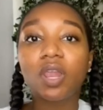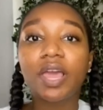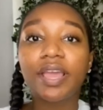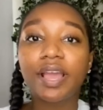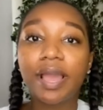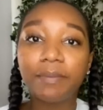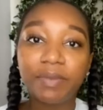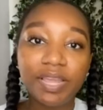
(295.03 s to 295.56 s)

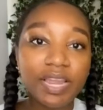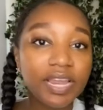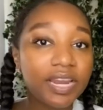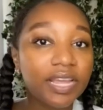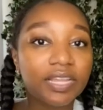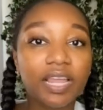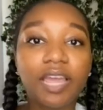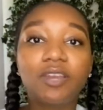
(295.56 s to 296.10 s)
Like, I'm
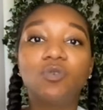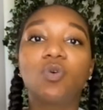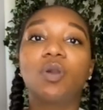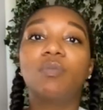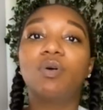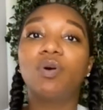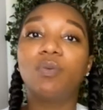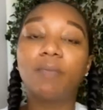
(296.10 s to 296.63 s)
eating like
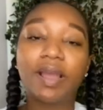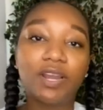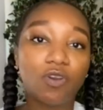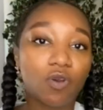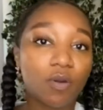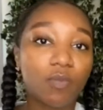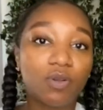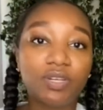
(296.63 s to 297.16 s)
normal, my
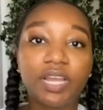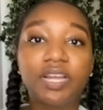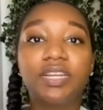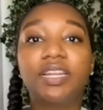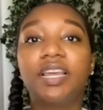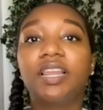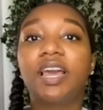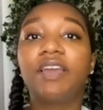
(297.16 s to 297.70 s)
normal
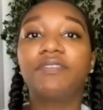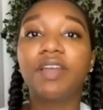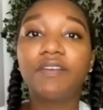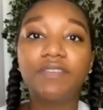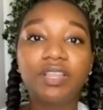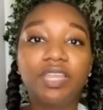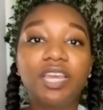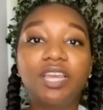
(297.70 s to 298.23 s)
day-to-day life.
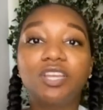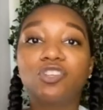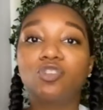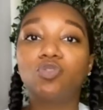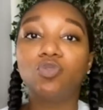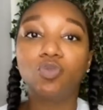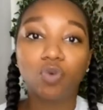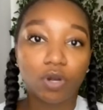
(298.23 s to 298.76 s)
Everything is
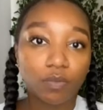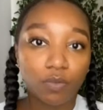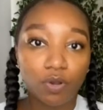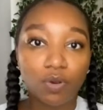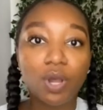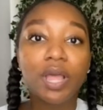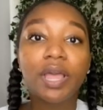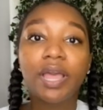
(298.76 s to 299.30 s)

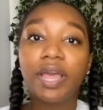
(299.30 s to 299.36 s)
normal.